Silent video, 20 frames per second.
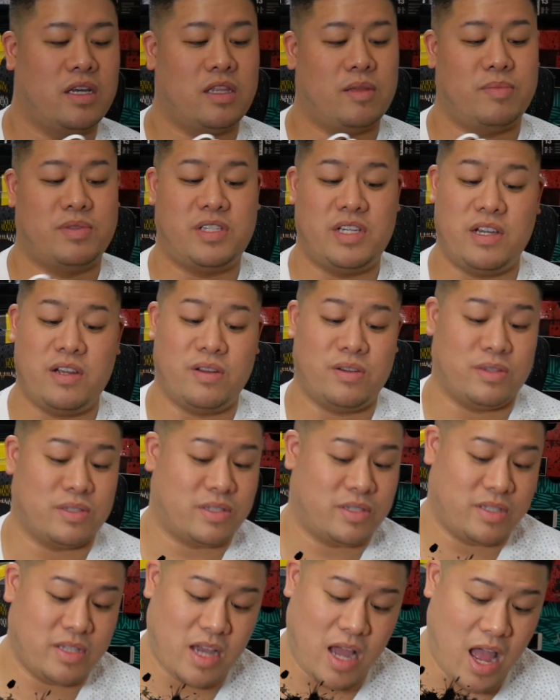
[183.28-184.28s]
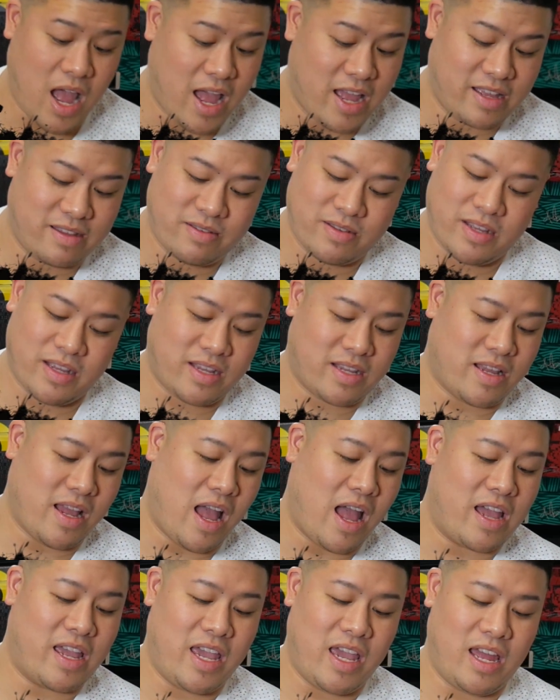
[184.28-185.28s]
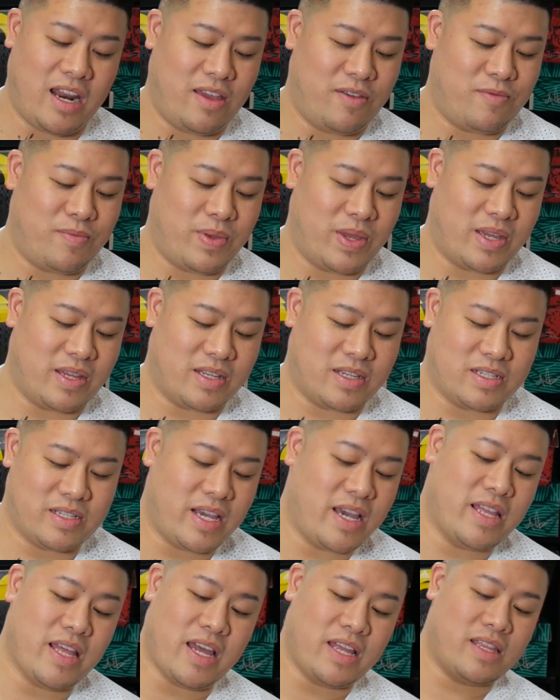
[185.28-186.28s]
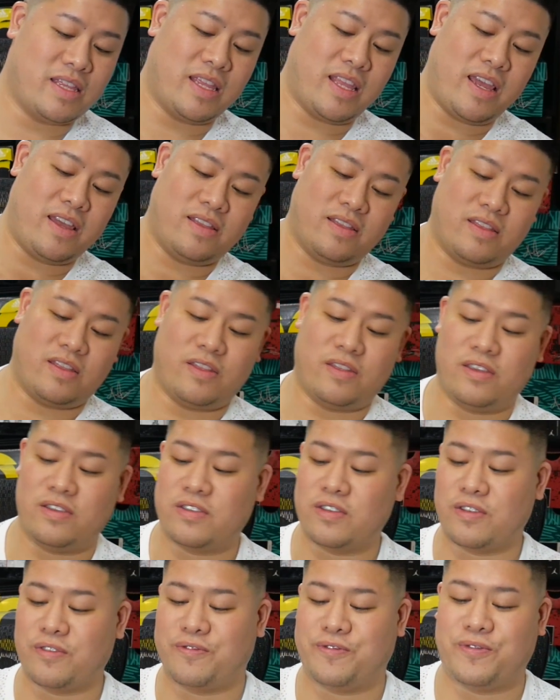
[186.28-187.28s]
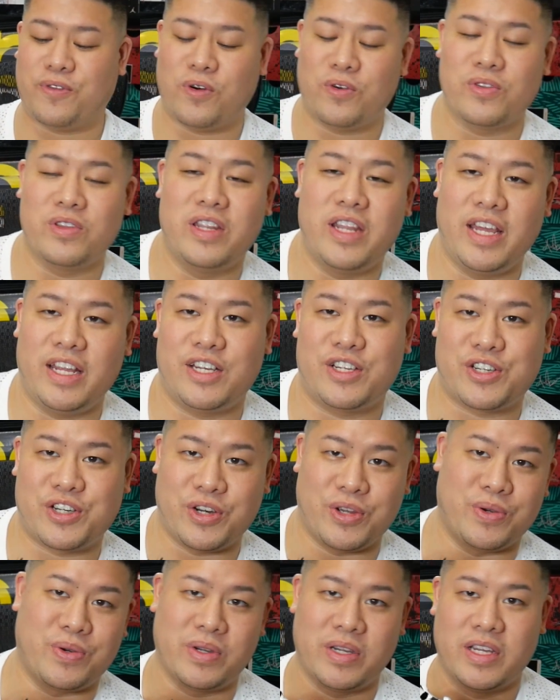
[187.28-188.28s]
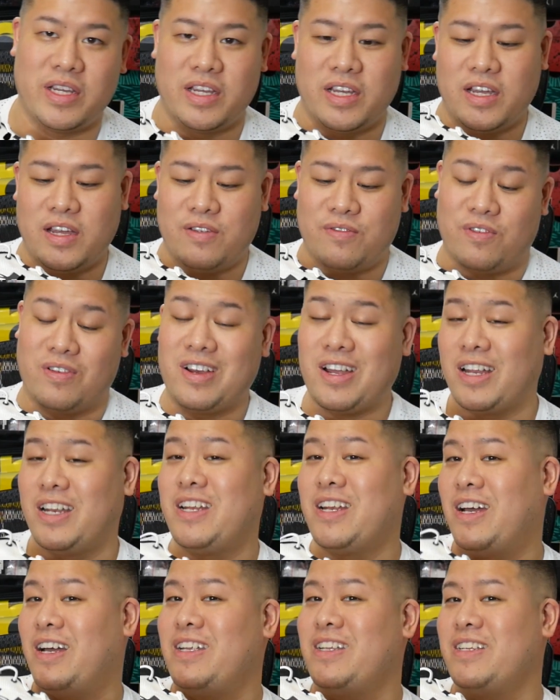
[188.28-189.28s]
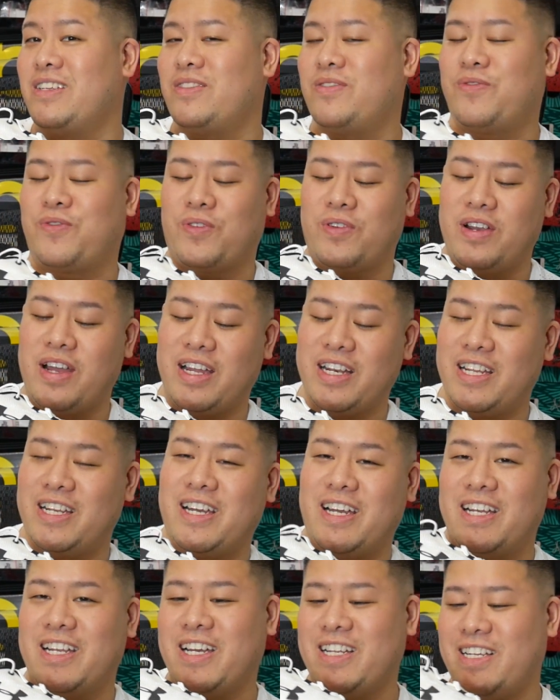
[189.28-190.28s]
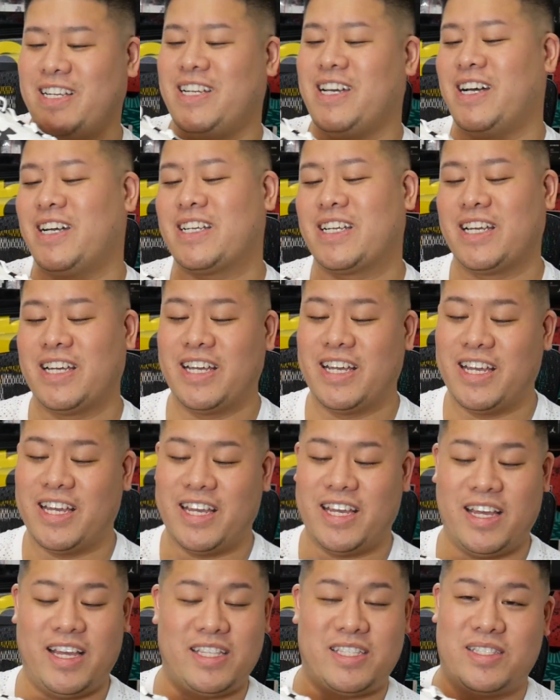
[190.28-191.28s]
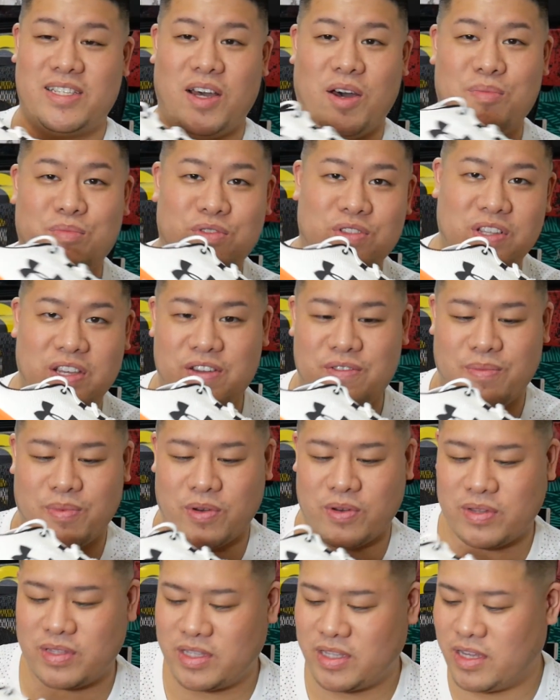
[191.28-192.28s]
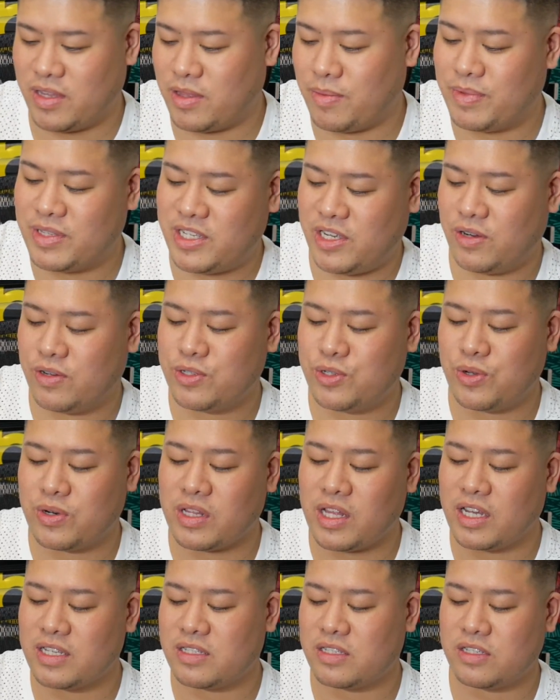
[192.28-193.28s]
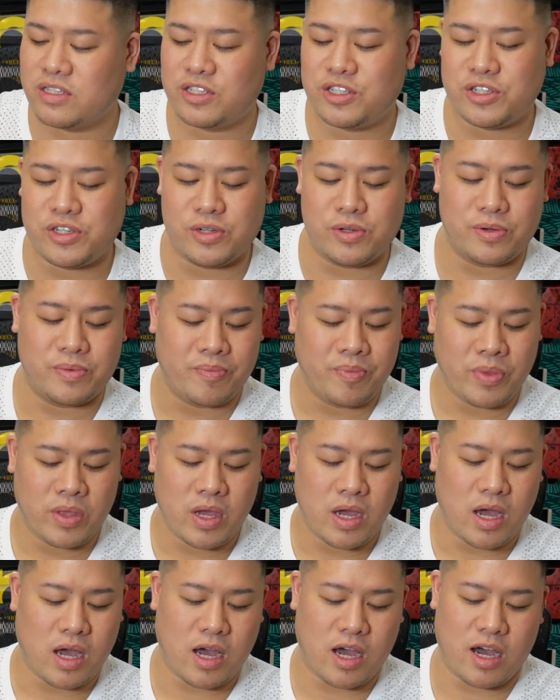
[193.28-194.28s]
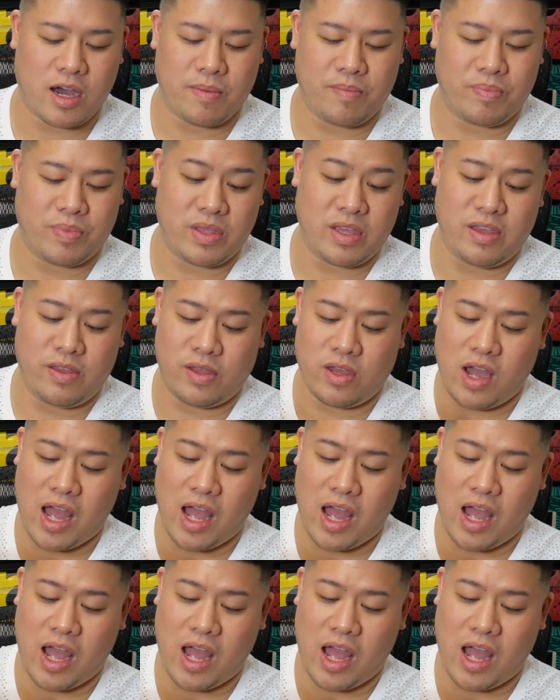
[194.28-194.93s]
I can't even begin to say that this is a full knit shoe for $99.99. It's unbelievable. The materials utilized in this shoe. The